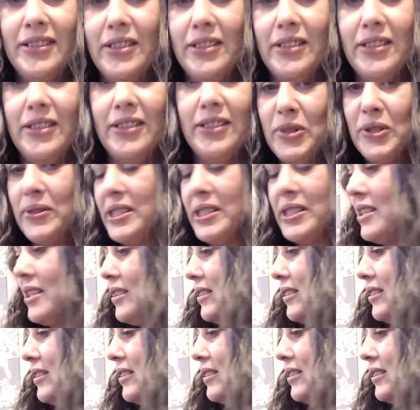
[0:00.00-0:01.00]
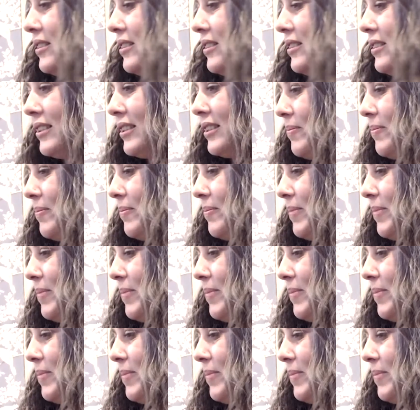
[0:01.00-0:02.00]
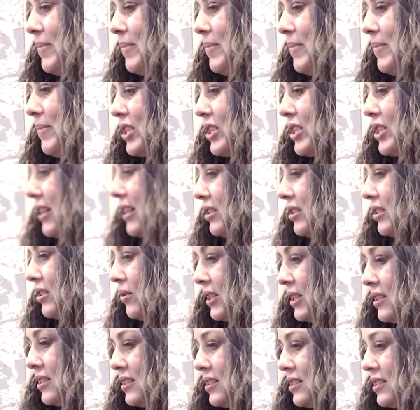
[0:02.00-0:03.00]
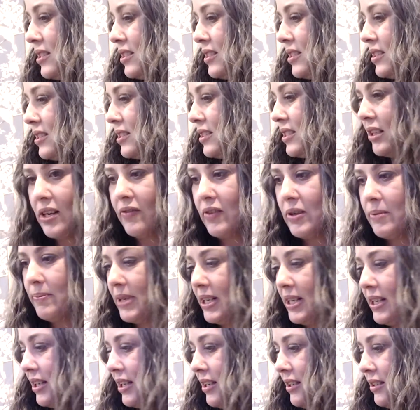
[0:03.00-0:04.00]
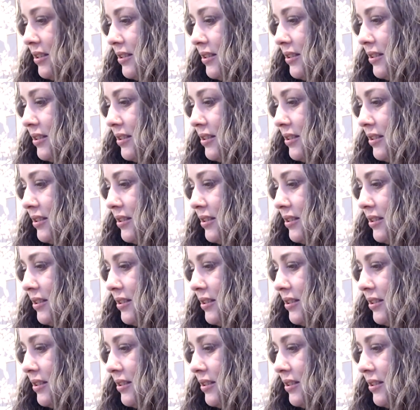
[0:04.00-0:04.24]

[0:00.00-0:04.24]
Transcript: There's Moosey. Are you being shy now? You don't want to say hello to everybody?